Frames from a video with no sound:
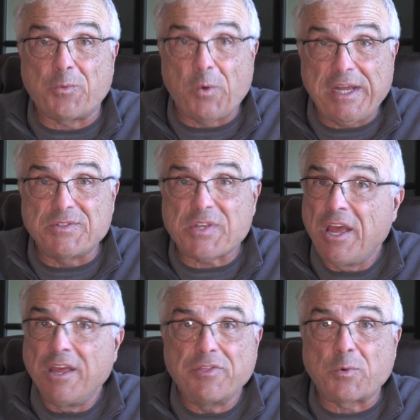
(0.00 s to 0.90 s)
wins
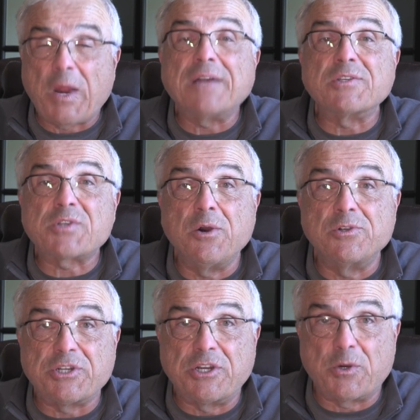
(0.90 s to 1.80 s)
throughout his
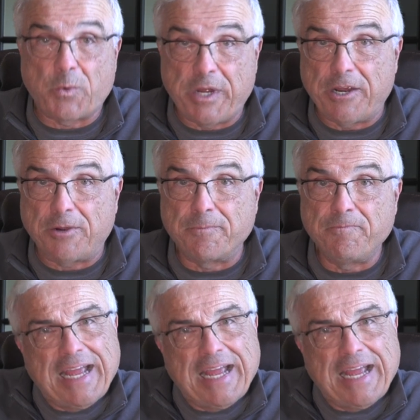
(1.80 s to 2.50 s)
coaching career.